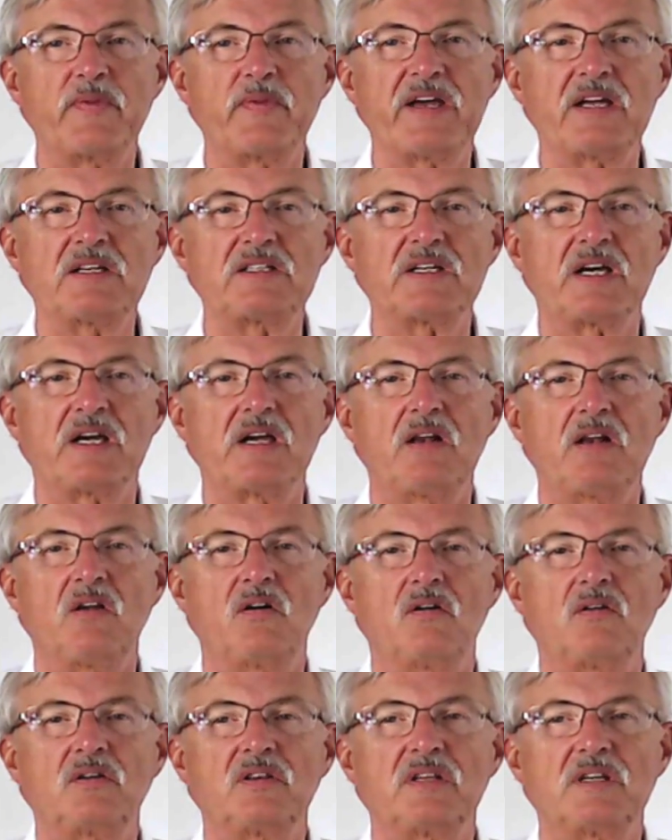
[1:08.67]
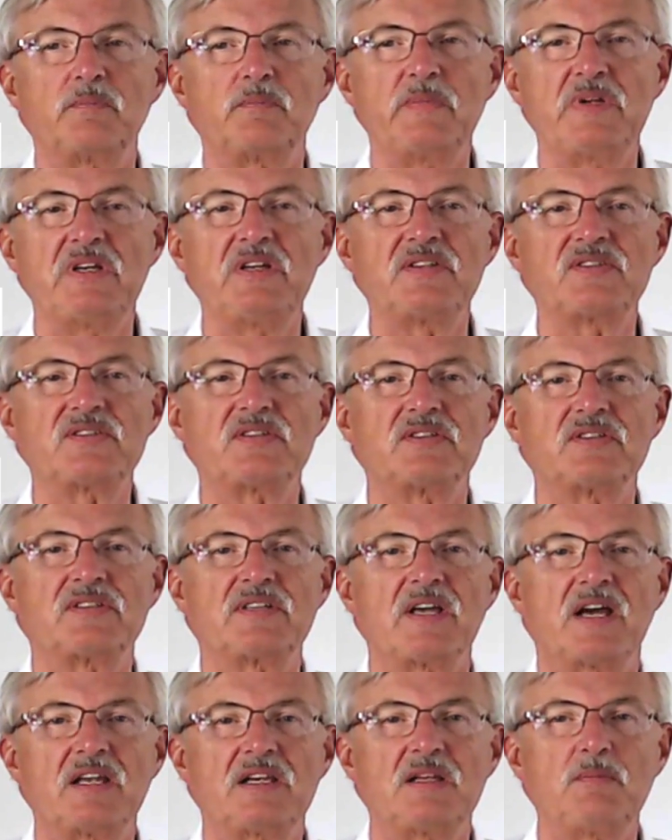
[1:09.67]
that dialogue that ministers
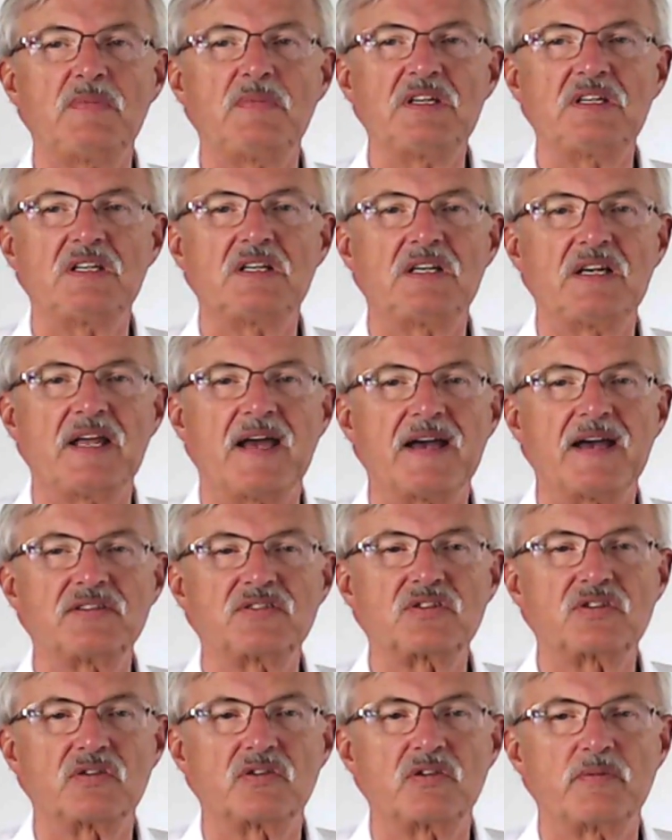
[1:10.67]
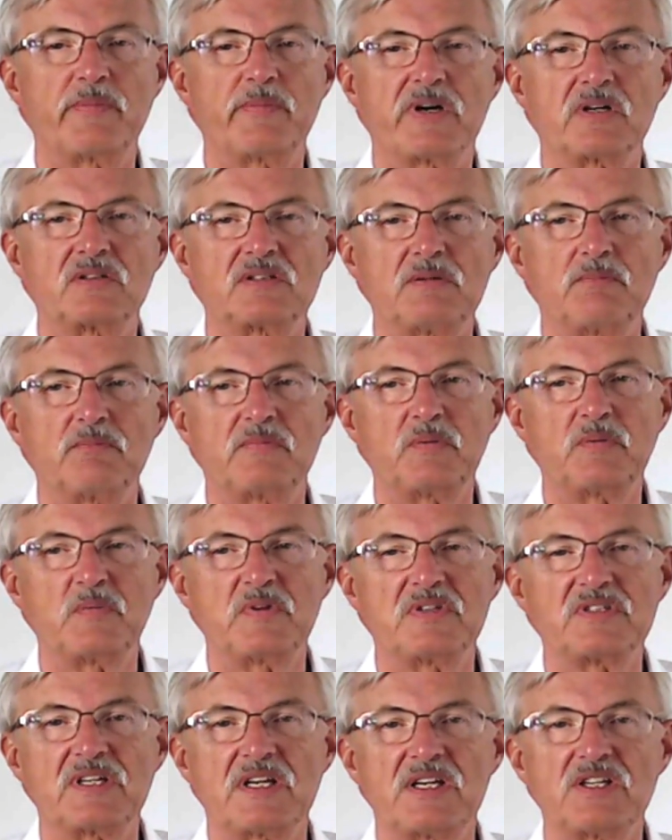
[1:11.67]
had immediately asked her about
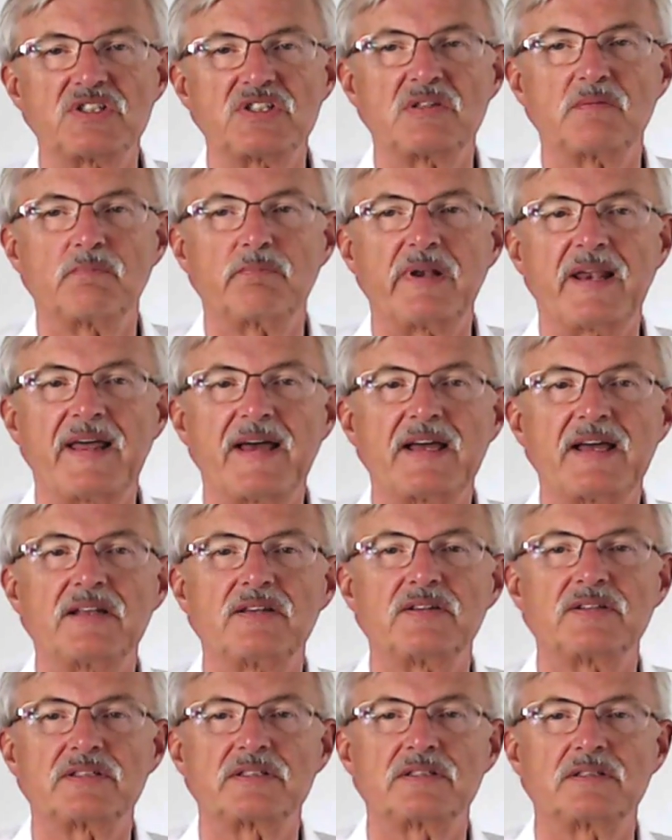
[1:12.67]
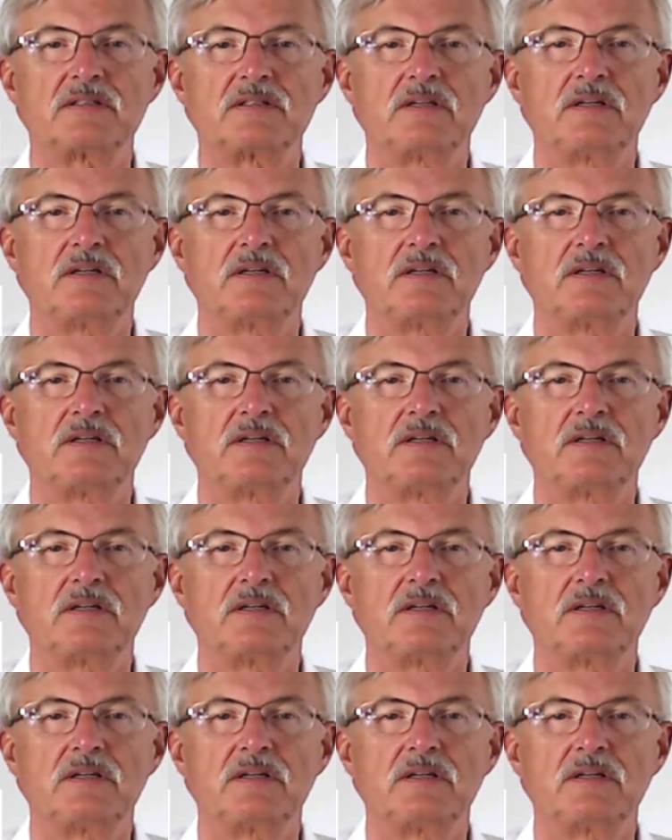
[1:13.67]
implementation plans.